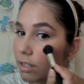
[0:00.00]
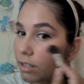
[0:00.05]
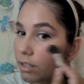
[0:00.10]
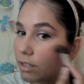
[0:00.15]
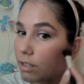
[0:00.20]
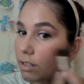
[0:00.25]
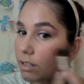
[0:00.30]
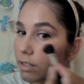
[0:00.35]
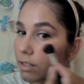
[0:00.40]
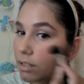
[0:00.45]

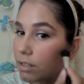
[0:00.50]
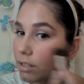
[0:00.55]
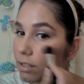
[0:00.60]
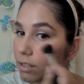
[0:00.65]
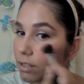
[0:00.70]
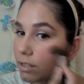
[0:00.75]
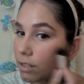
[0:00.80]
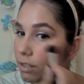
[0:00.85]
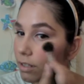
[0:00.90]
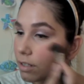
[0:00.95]

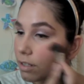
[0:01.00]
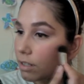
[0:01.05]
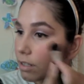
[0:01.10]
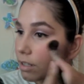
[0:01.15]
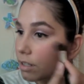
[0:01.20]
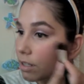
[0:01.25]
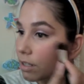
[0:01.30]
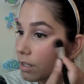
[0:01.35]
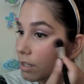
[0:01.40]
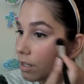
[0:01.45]

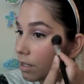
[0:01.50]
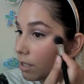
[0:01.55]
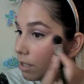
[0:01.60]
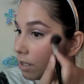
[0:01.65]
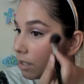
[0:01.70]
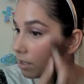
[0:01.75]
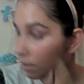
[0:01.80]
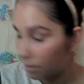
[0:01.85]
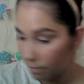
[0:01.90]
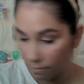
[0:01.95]

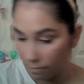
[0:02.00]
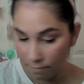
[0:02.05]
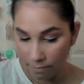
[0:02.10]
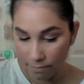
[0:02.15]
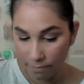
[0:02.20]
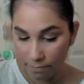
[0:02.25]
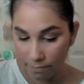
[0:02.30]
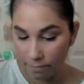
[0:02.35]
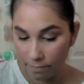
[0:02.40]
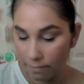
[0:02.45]

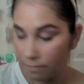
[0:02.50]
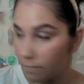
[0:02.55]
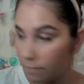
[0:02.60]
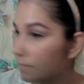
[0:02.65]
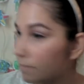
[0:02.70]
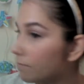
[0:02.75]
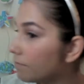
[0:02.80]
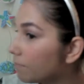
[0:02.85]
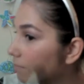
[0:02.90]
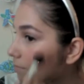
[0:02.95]

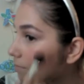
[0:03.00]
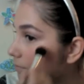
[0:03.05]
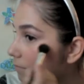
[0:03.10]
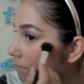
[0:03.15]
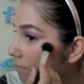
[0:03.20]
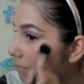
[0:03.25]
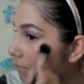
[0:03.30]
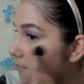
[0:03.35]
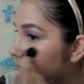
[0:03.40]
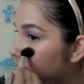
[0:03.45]

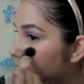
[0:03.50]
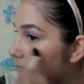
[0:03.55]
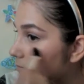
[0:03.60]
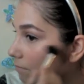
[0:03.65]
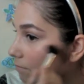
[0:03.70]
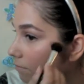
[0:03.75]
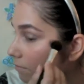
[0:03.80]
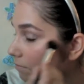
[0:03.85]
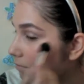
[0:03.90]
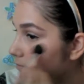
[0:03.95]

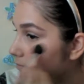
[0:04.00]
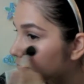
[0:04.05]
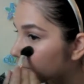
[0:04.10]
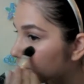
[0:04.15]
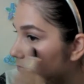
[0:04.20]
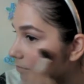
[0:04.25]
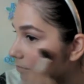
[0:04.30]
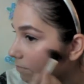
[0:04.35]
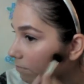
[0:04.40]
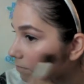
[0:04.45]

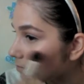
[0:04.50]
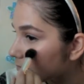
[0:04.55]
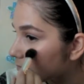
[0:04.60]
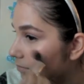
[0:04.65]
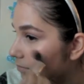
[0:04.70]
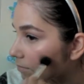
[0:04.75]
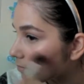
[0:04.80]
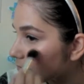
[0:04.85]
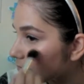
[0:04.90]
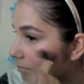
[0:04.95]

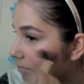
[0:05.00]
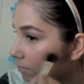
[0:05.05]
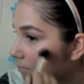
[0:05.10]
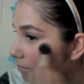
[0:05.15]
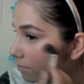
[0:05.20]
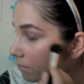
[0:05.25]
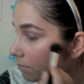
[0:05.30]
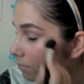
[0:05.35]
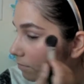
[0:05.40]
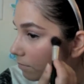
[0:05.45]

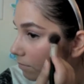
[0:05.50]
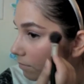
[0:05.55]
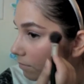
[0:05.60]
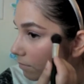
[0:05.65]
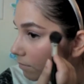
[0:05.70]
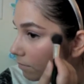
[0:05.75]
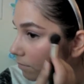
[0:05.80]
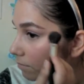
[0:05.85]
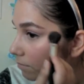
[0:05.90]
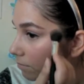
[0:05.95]

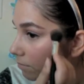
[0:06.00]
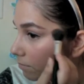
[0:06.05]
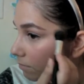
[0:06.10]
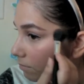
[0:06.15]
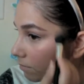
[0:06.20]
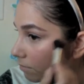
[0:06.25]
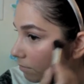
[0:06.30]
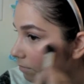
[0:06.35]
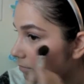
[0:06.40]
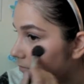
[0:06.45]

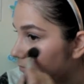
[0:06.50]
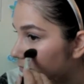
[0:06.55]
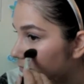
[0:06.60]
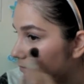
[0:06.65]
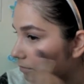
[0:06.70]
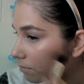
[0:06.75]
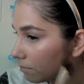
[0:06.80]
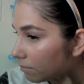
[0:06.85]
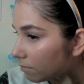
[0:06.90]
(silence)